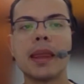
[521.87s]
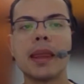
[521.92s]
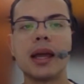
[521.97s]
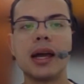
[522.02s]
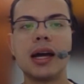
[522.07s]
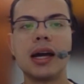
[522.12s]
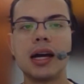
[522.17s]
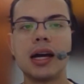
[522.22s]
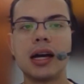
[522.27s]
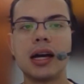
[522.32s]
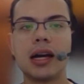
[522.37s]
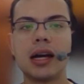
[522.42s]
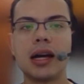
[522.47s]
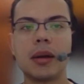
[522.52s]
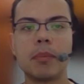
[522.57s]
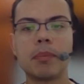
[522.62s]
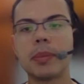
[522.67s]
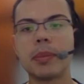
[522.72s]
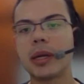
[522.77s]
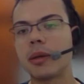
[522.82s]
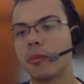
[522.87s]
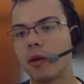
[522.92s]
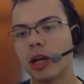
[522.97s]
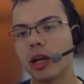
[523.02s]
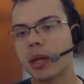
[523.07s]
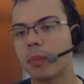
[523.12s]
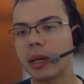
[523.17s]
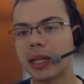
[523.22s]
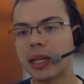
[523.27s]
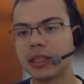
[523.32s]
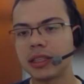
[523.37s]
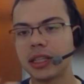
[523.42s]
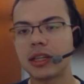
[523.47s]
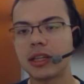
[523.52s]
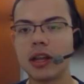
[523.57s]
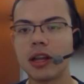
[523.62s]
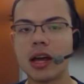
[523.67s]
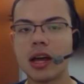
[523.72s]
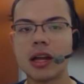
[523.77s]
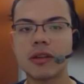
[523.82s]
But RocketPy can send a
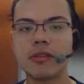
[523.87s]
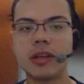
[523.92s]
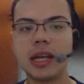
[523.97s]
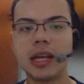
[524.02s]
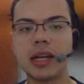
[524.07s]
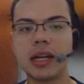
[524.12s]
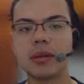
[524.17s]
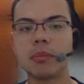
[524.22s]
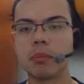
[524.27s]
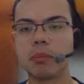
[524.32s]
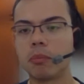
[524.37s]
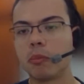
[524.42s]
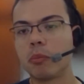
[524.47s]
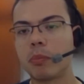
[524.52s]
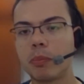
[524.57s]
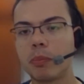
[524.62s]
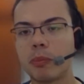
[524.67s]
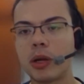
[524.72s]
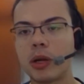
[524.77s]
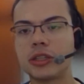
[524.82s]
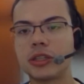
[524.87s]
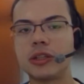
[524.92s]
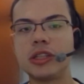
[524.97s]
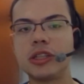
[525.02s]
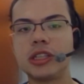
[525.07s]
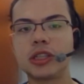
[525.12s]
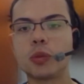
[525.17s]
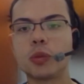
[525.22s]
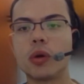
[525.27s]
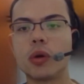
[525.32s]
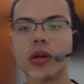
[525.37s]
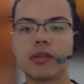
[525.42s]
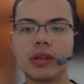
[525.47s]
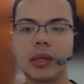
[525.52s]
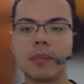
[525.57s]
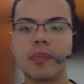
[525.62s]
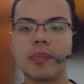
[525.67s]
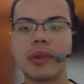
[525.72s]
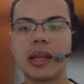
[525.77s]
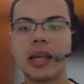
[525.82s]
lot of data. Pressure is just one of
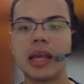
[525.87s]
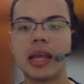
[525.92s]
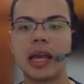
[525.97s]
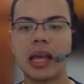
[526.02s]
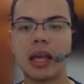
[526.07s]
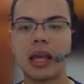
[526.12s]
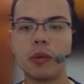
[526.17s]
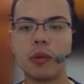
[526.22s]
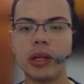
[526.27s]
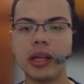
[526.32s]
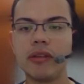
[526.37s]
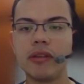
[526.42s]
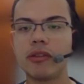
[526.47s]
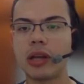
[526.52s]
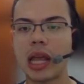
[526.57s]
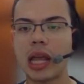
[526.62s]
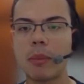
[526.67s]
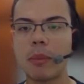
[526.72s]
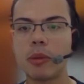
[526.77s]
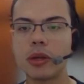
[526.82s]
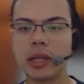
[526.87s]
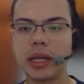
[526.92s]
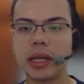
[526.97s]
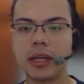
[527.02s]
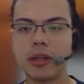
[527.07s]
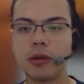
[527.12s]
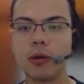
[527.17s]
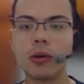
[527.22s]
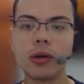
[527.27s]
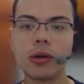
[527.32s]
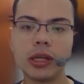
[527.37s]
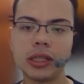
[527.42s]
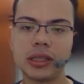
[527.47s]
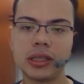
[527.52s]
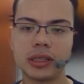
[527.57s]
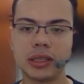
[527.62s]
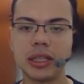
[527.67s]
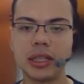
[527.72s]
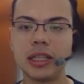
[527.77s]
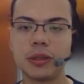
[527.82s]
them. And we even emulate
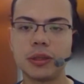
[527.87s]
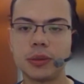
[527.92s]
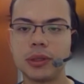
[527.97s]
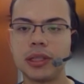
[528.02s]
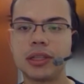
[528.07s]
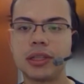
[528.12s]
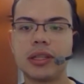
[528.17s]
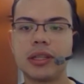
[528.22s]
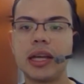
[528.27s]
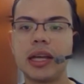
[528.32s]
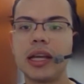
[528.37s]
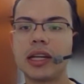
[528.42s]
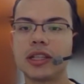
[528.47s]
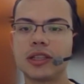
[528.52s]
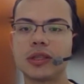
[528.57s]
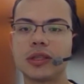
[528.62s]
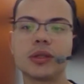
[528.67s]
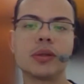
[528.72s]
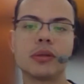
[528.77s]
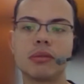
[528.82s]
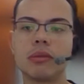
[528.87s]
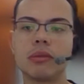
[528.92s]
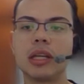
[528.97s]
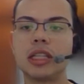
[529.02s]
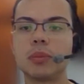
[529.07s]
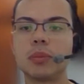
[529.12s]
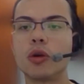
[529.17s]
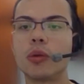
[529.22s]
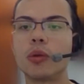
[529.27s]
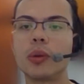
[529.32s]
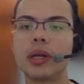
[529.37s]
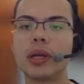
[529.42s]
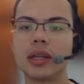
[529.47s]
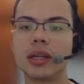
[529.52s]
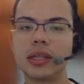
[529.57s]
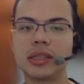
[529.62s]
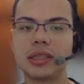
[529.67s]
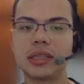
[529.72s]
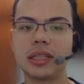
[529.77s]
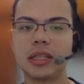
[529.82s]
noise into this data, so it's more
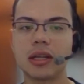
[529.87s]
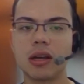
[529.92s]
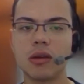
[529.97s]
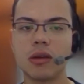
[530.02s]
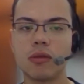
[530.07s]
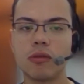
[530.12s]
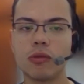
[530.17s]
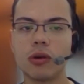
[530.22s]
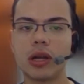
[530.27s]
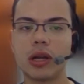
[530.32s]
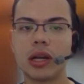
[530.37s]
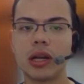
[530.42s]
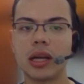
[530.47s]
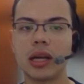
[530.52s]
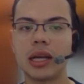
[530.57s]
realistic of what